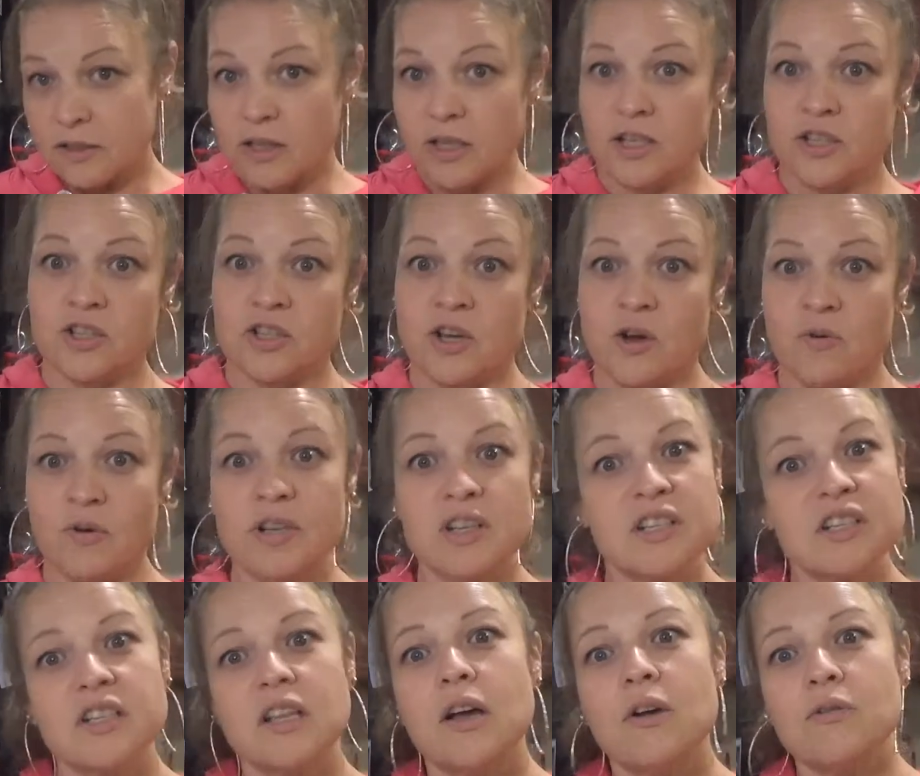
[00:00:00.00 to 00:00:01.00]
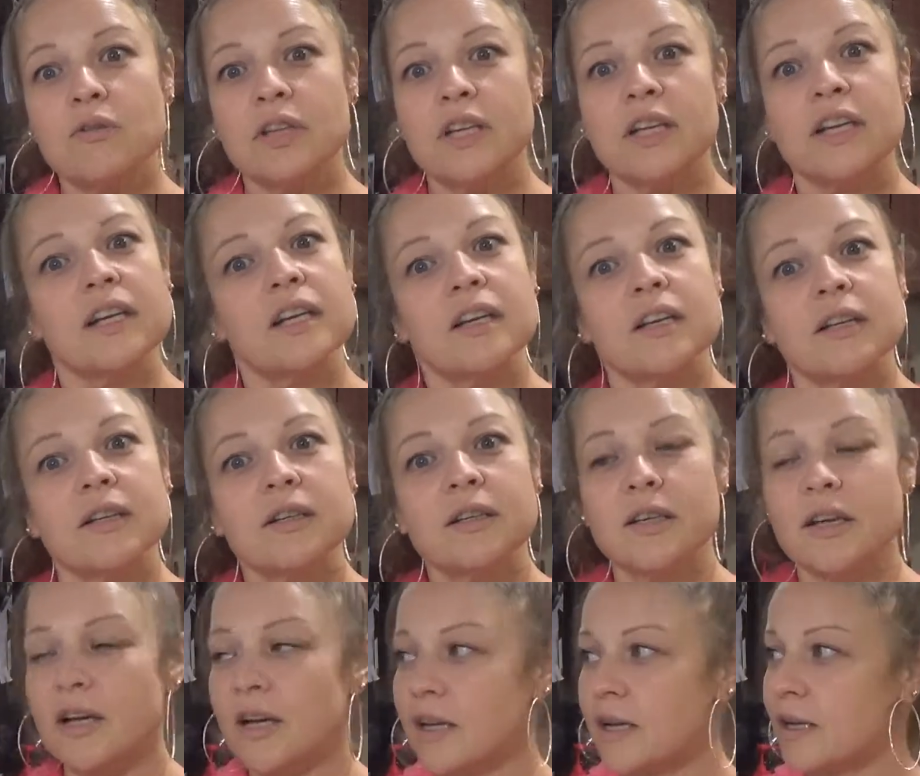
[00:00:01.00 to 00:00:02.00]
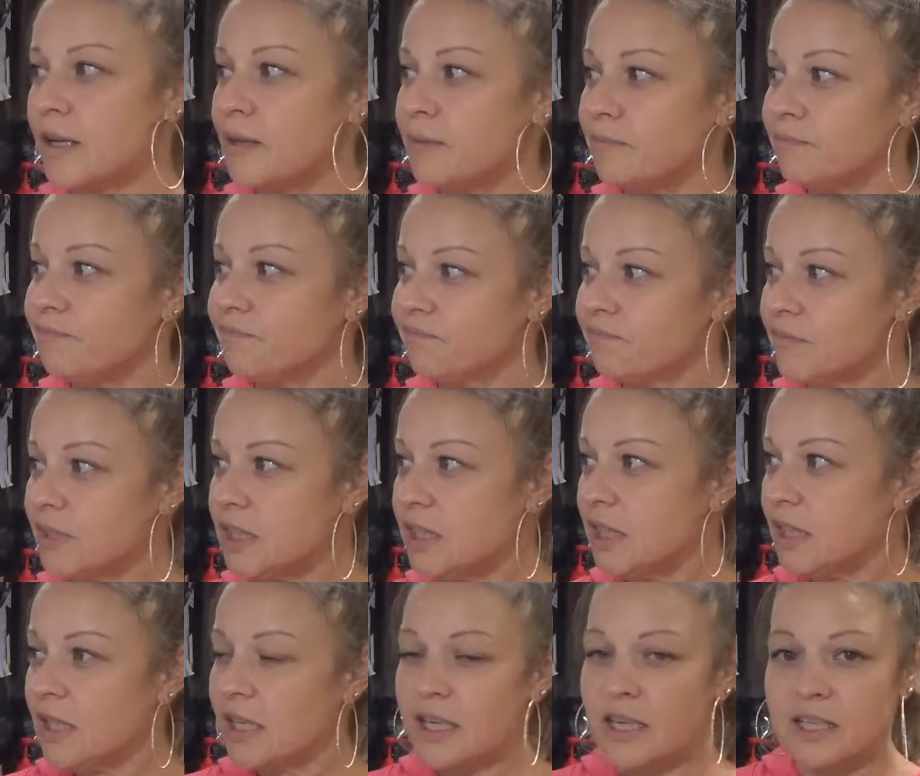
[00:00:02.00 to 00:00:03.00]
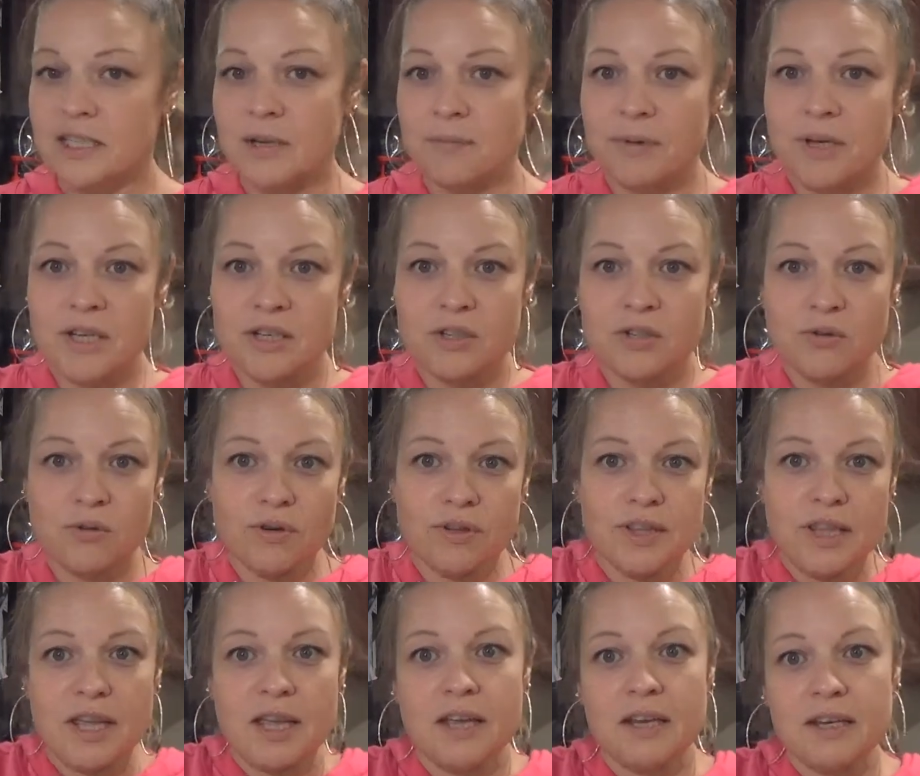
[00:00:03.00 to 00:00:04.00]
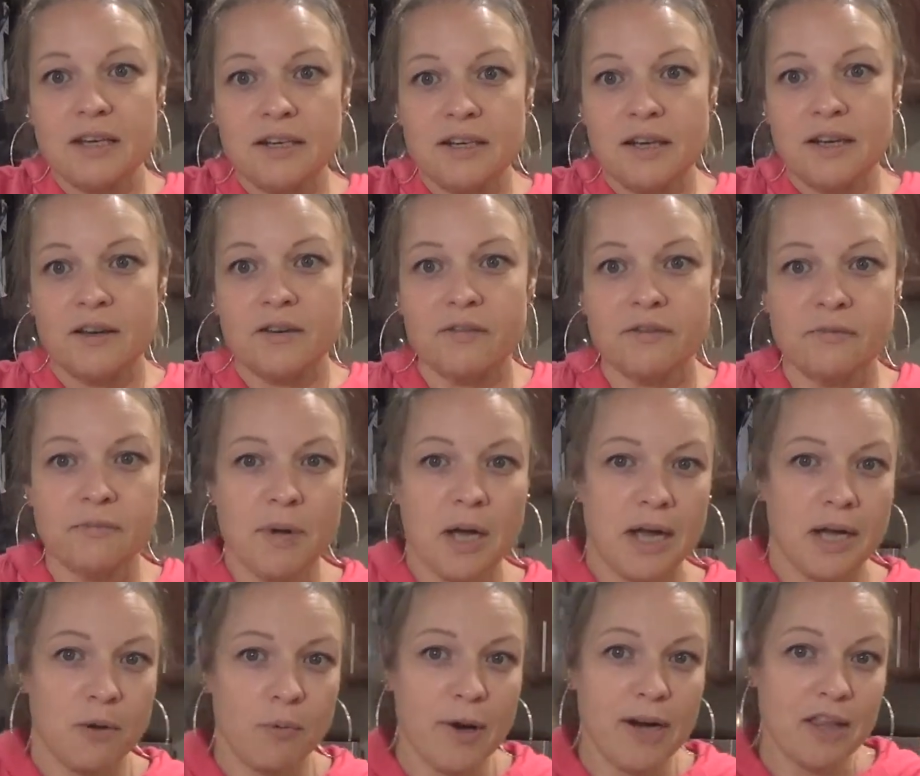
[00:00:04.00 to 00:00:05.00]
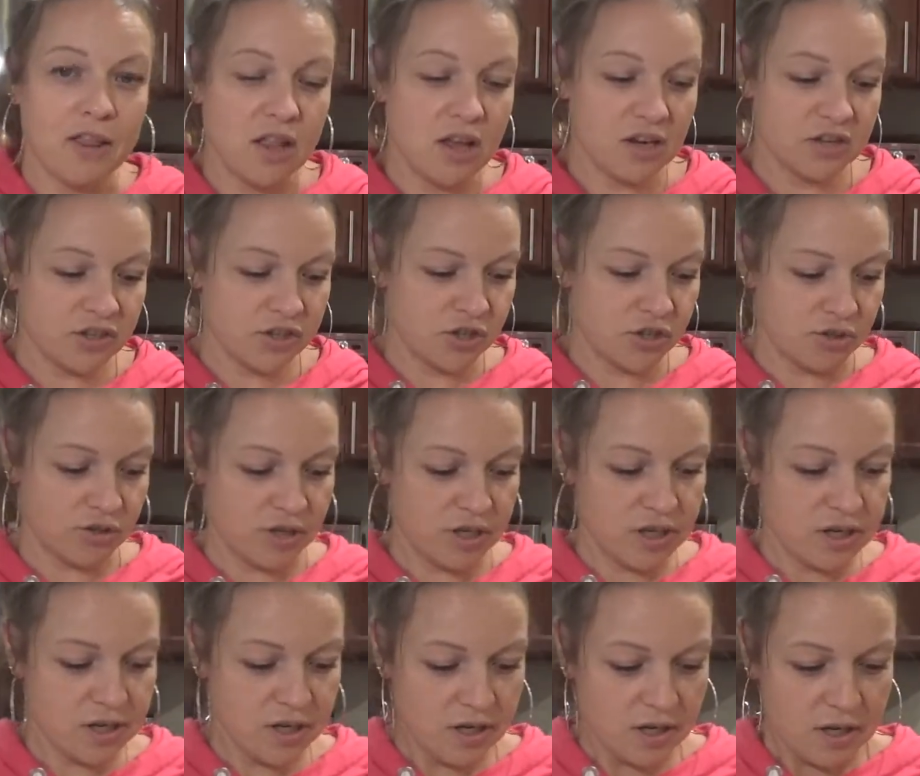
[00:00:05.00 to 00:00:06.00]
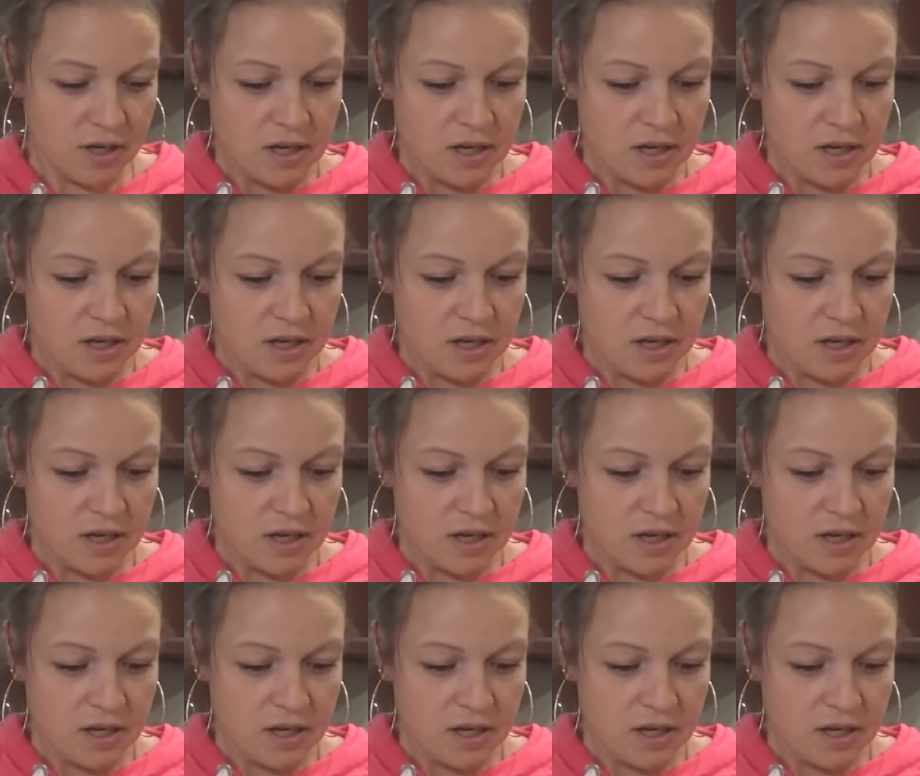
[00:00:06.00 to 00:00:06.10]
It's going slowly because I'm getting toward the end of my weight loss journey.